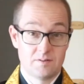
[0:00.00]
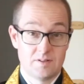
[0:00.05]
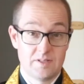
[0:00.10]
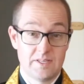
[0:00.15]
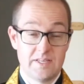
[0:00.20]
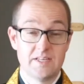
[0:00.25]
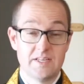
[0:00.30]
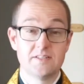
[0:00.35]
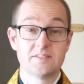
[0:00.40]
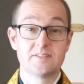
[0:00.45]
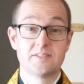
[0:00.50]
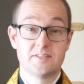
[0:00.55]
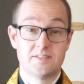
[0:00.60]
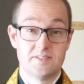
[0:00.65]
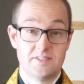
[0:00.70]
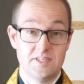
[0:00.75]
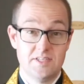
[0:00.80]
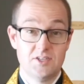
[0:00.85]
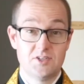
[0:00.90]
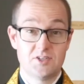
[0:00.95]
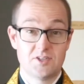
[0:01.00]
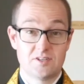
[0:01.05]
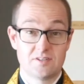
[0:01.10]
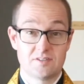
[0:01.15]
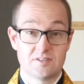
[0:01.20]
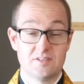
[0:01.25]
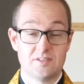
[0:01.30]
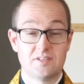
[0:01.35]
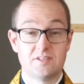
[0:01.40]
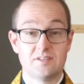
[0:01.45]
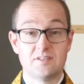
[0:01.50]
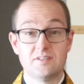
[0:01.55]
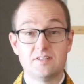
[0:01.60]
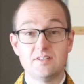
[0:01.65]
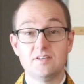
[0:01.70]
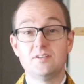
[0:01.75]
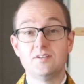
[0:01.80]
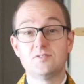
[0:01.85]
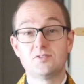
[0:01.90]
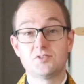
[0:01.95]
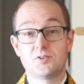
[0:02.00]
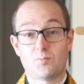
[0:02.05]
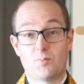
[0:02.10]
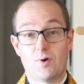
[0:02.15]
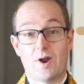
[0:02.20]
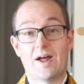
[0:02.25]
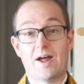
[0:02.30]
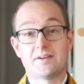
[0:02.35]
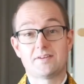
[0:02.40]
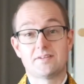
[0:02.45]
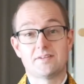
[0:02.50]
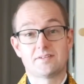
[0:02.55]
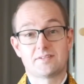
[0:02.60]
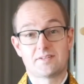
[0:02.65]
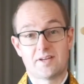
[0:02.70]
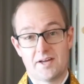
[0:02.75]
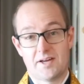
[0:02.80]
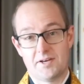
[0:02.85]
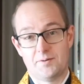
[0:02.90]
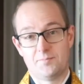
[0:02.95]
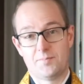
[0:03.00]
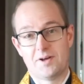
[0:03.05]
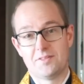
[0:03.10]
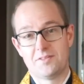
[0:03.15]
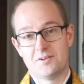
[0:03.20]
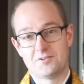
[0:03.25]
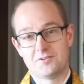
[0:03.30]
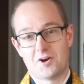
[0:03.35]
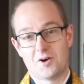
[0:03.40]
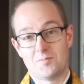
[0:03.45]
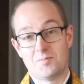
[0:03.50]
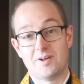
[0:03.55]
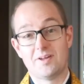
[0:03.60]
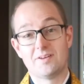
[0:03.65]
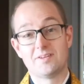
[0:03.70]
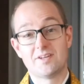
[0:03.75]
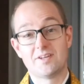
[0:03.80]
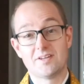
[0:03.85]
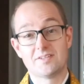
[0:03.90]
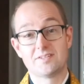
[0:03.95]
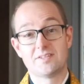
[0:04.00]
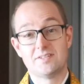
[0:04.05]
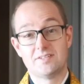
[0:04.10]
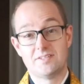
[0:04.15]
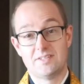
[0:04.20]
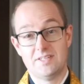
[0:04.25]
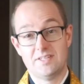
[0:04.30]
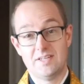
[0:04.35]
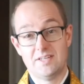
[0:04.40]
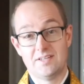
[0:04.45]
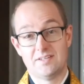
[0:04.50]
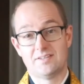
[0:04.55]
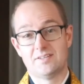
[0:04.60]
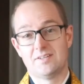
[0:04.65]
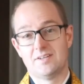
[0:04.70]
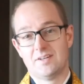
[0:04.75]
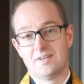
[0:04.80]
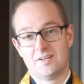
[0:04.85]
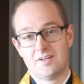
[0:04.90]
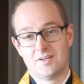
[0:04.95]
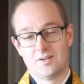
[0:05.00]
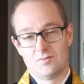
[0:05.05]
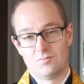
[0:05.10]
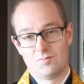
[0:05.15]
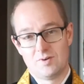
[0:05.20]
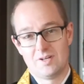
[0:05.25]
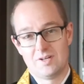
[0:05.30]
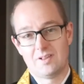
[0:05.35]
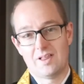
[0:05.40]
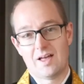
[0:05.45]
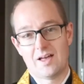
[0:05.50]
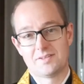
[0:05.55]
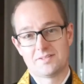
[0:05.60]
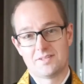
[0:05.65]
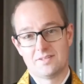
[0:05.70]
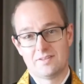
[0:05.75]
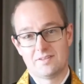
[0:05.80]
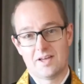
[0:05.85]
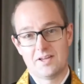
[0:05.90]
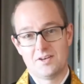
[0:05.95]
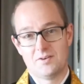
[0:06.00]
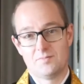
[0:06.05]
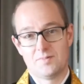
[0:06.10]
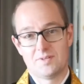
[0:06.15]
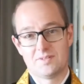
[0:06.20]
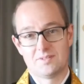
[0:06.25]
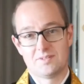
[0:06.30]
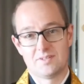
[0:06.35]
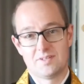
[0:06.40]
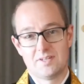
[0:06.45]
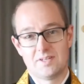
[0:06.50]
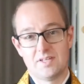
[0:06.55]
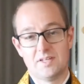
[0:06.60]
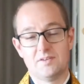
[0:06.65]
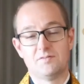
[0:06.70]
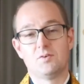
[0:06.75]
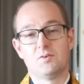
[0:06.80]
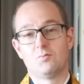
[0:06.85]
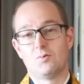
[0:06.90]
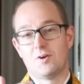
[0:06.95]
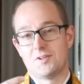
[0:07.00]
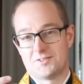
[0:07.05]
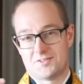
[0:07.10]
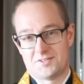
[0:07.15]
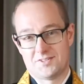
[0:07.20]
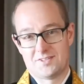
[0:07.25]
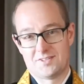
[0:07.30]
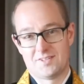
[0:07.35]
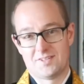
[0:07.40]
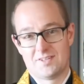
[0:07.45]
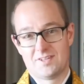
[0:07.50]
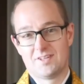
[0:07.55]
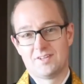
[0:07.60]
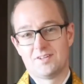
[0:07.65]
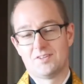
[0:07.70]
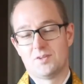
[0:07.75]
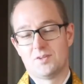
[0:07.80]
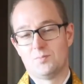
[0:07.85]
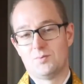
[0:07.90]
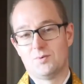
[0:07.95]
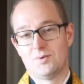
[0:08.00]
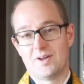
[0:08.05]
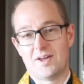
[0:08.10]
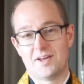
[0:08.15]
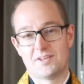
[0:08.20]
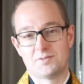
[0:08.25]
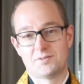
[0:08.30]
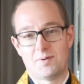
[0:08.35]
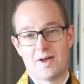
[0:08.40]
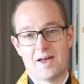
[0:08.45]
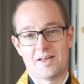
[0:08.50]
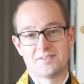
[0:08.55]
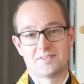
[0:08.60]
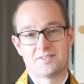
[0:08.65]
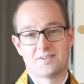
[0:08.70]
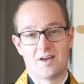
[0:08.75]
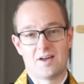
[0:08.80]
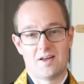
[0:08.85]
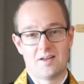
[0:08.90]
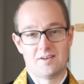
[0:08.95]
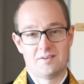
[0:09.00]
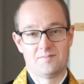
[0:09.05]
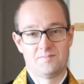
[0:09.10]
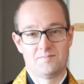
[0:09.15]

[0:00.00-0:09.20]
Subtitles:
heeds his teachings. And he continues to practice guided by the Dharma and does indeed realize enlightenment even once the Buddha has passed on.